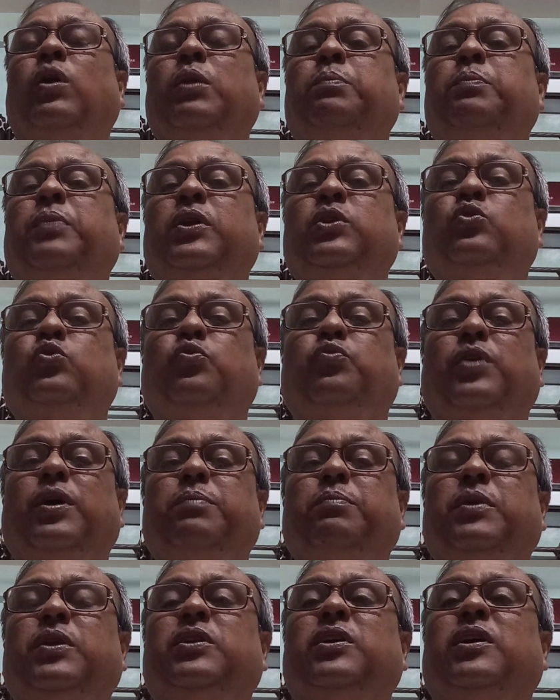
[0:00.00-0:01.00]

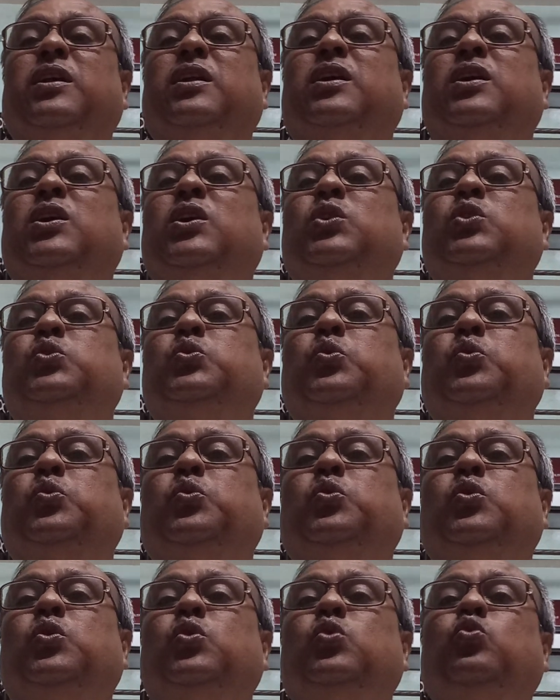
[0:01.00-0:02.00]
1.25 meter
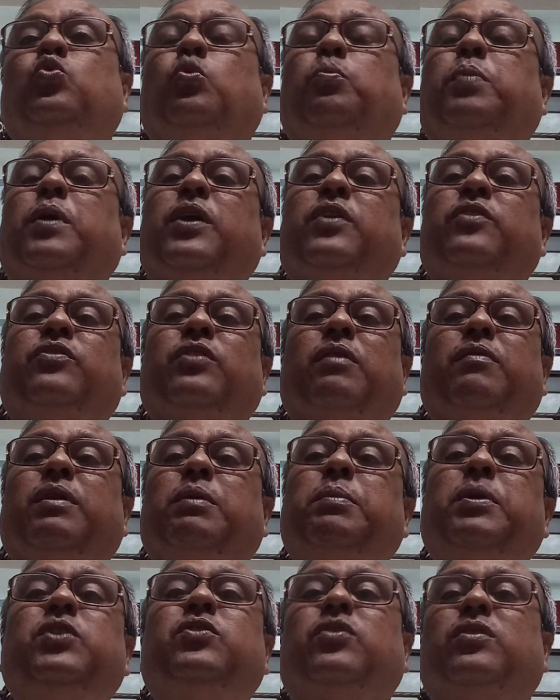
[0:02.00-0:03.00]
to
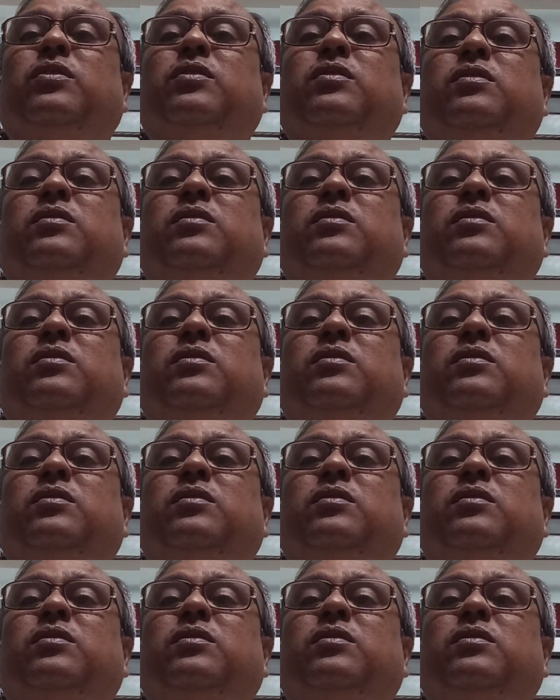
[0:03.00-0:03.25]
2.7 meter.